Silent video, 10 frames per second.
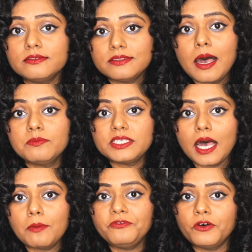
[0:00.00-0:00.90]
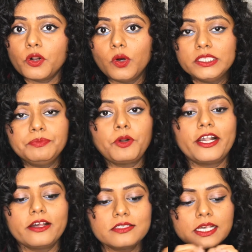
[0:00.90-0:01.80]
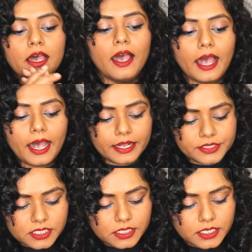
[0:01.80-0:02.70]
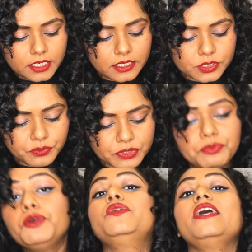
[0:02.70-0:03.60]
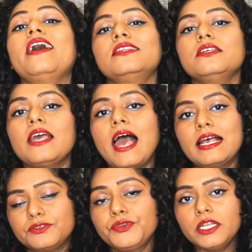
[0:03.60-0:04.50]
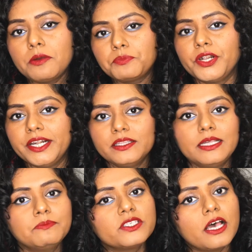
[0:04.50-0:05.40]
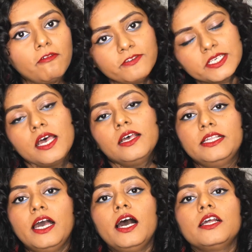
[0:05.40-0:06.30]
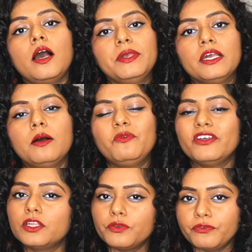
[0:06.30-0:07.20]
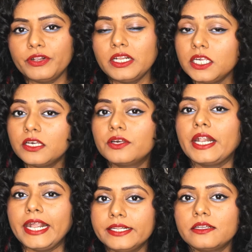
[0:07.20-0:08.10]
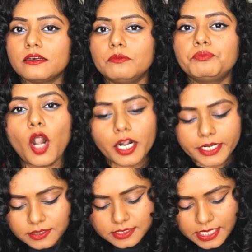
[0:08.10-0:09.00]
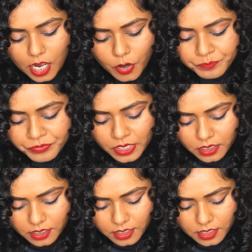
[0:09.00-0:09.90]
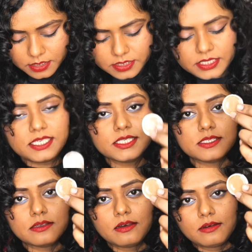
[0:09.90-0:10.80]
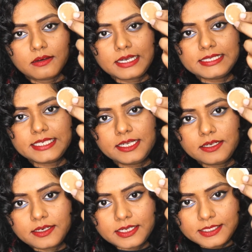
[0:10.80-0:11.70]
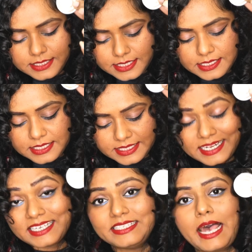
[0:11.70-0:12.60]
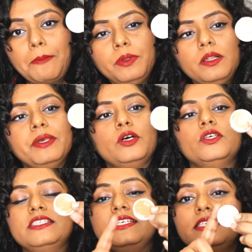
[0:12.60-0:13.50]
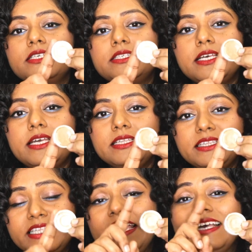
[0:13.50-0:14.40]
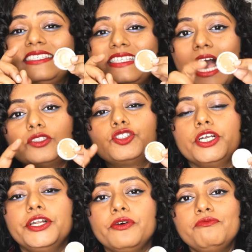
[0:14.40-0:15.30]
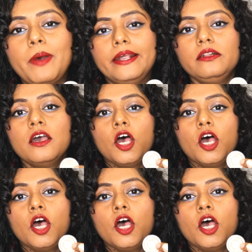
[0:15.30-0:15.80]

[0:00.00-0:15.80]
thumbs up for all the products, and Swiss Beauty, I think, has really upgraded themselves. They are coming up with really great products now. This concealer is an example, because this is the exact shade of mine.